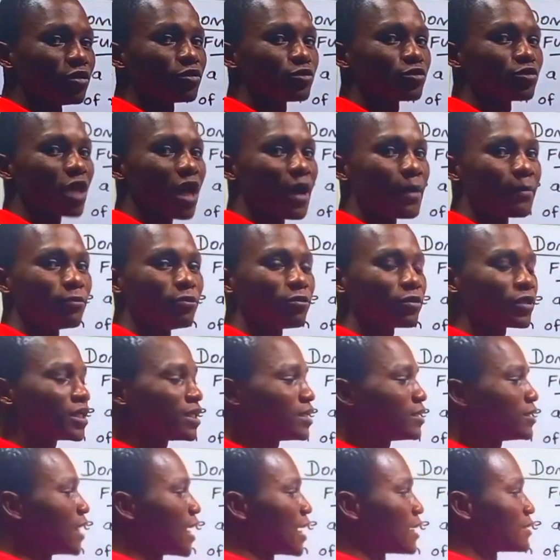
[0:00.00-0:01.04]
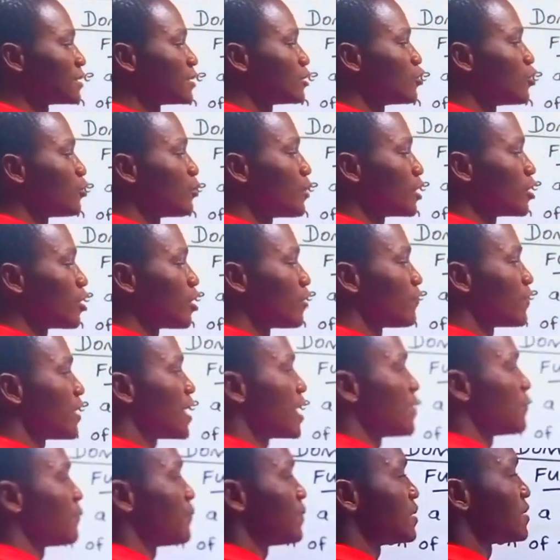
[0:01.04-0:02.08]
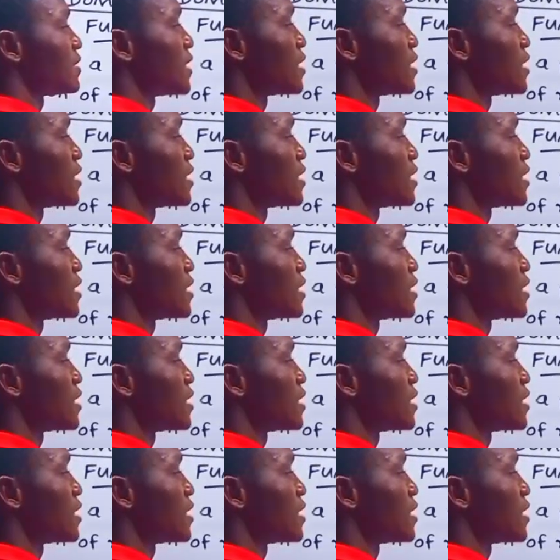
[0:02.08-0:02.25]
so I'm looking like the domain of f is